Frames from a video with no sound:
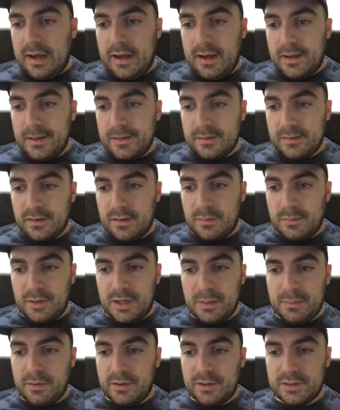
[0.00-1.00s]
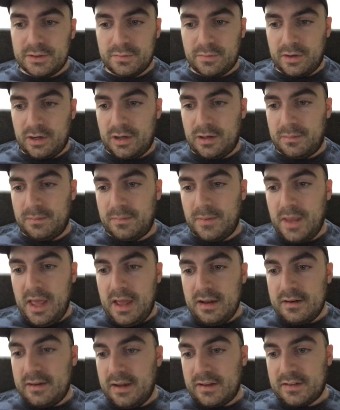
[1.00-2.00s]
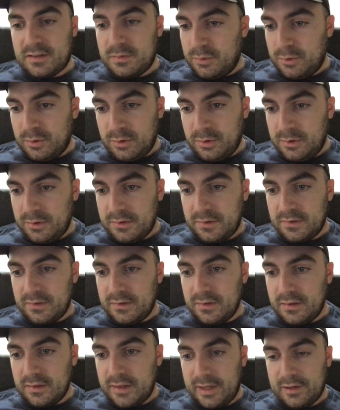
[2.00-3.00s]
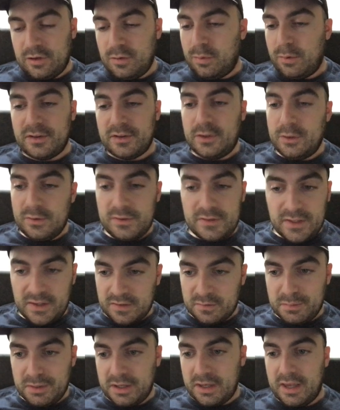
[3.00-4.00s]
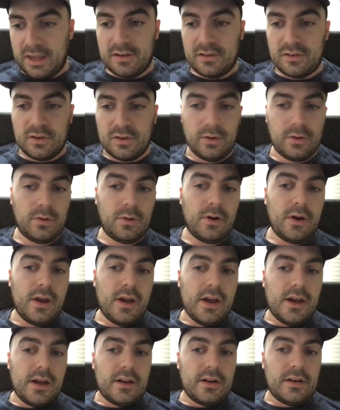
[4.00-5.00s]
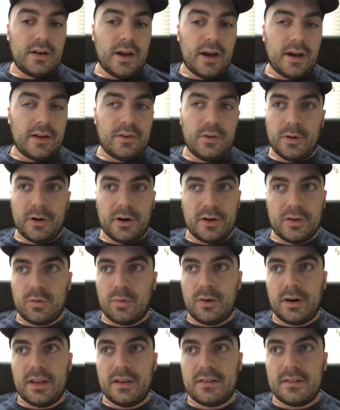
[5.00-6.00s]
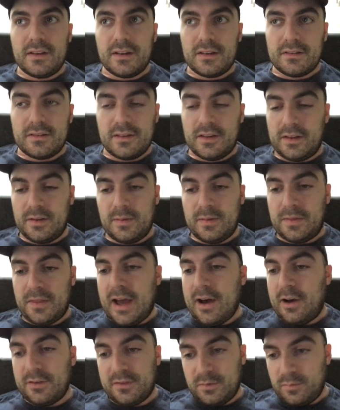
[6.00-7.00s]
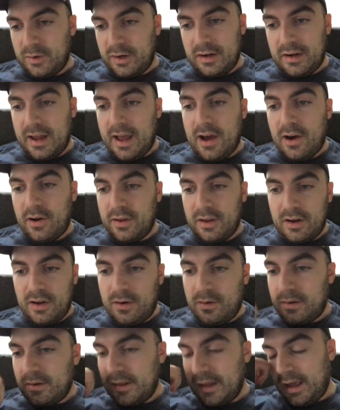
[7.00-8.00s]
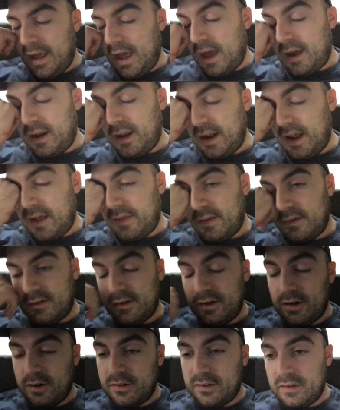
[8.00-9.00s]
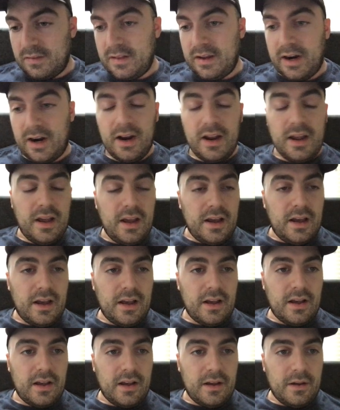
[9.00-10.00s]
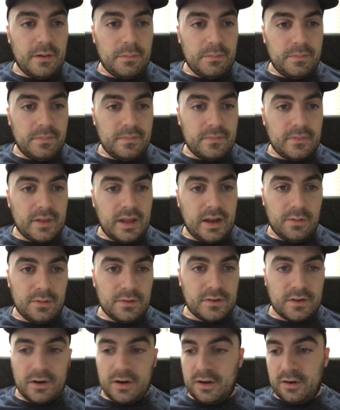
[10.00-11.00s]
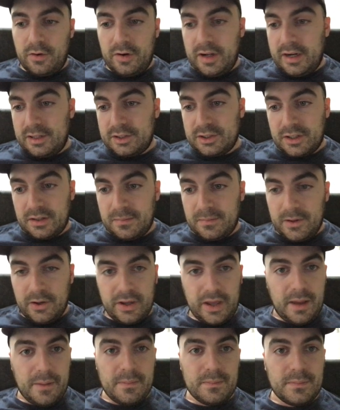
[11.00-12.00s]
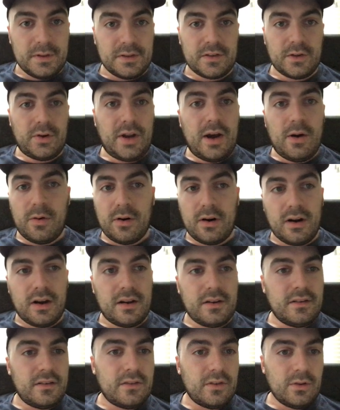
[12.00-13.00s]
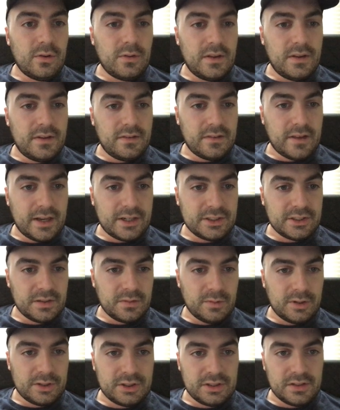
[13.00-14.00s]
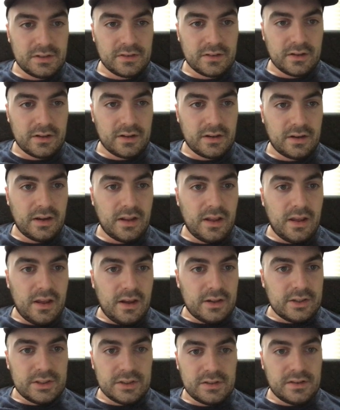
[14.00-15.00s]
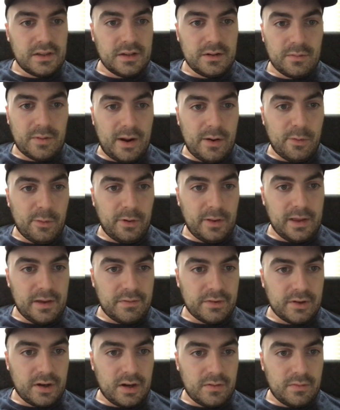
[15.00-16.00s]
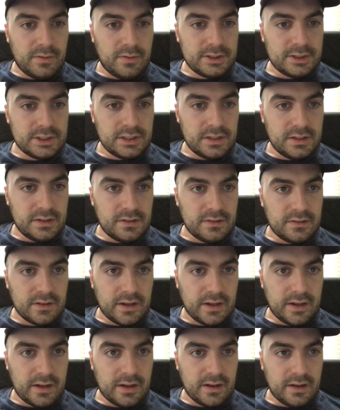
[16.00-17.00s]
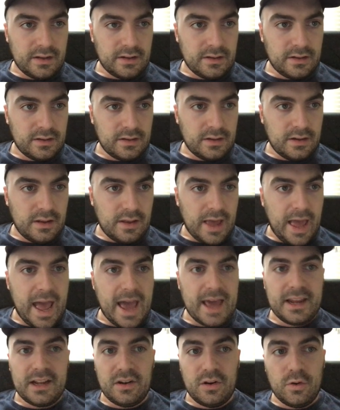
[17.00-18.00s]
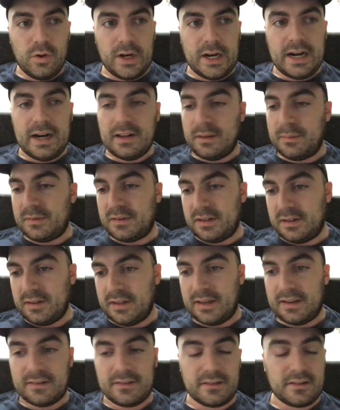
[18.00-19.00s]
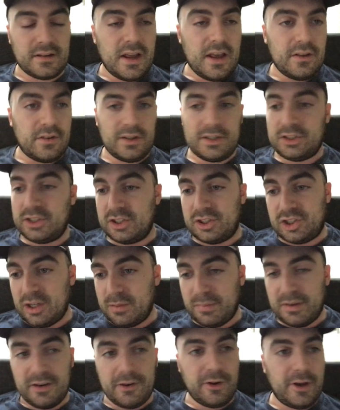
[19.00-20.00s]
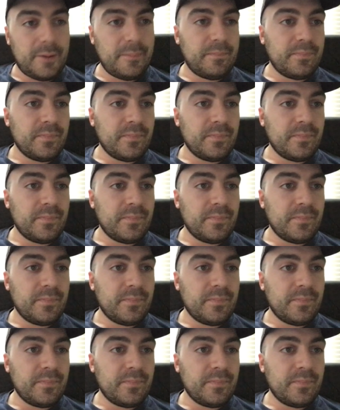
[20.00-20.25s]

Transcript: some numbers from decimals like 2.26 million to 226,000 written out. You know, it had the zeros in there. And it was turned into an integer. Okay, but so now we're on to this section, which is on just the right where we left off, which is adding new columns to lists. So let's just jump into it.